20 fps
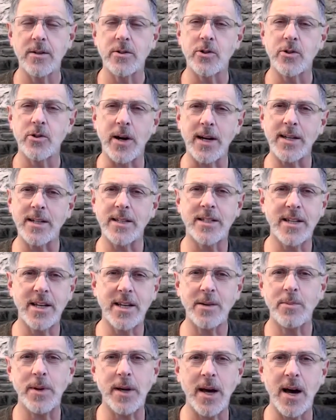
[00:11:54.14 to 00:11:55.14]
try to
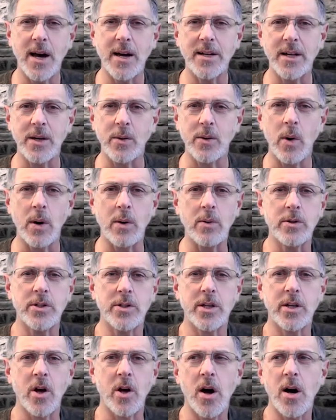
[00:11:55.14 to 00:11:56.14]
see beyond it. What was
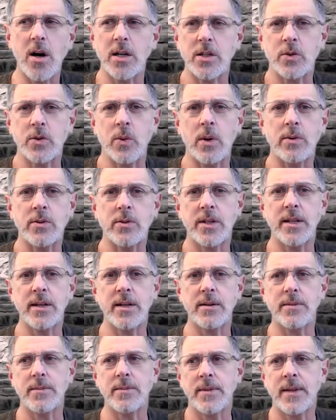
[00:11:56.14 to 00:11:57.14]
the cause? What was
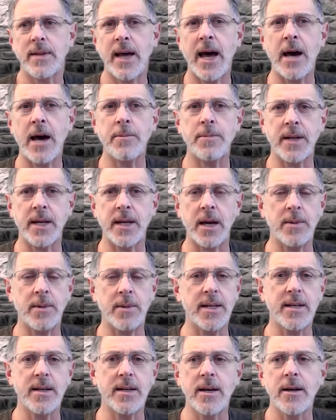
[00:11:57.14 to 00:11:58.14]
the happening? I
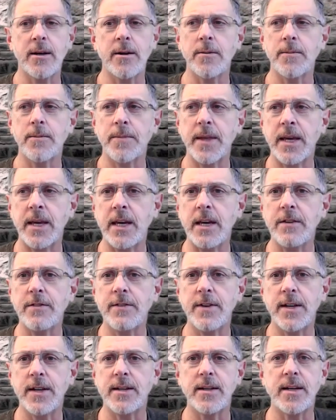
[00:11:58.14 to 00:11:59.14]
mean,
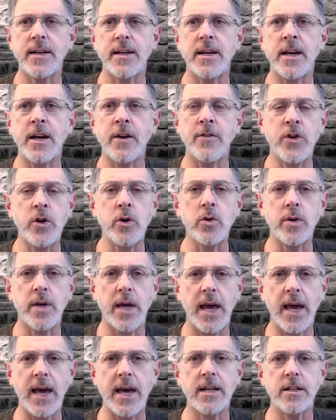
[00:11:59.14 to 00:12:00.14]
even if you
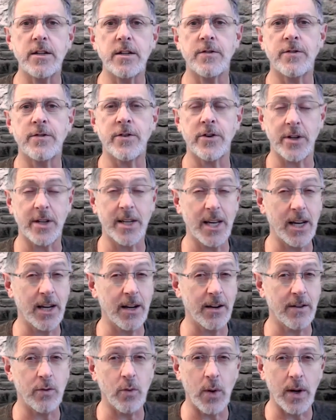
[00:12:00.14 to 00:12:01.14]
can't
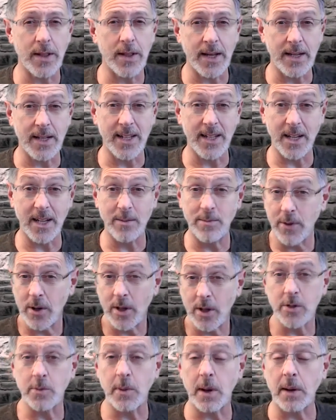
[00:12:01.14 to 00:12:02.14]
forgive what they did,
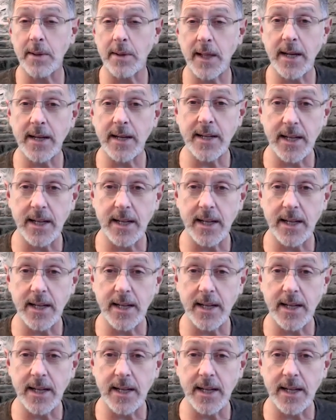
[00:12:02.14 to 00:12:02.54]
because maybe they